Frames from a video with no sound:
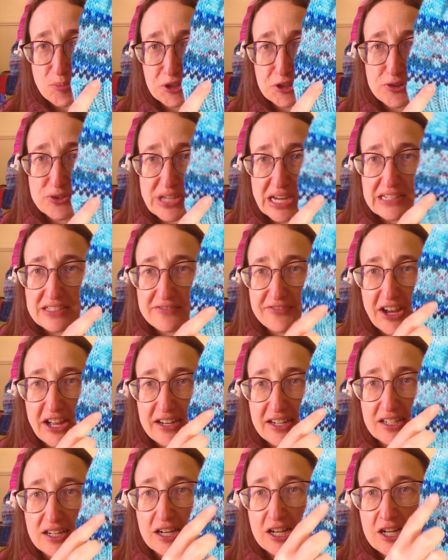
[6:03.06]
blues. I
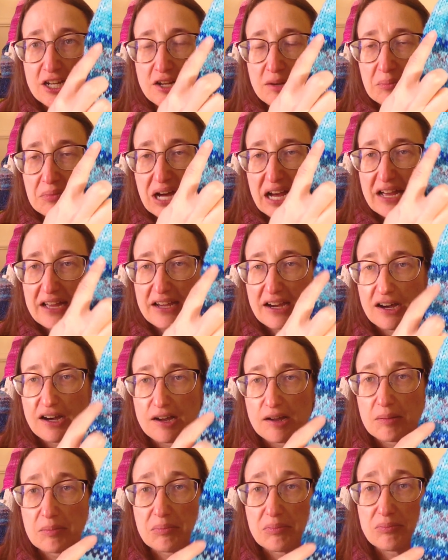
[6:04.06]
divided my,
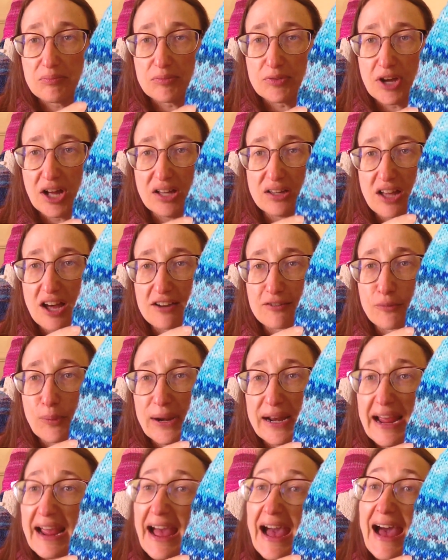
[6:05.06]
a lot of
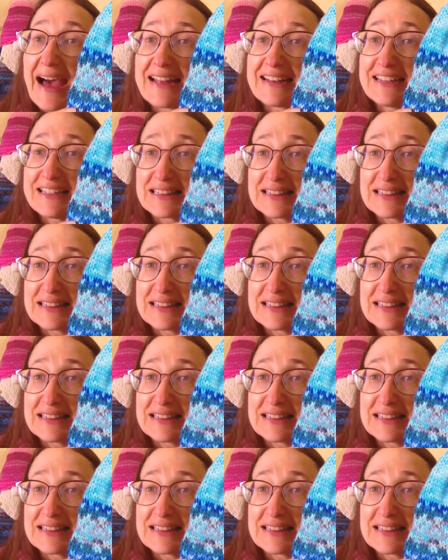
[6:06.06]
what I had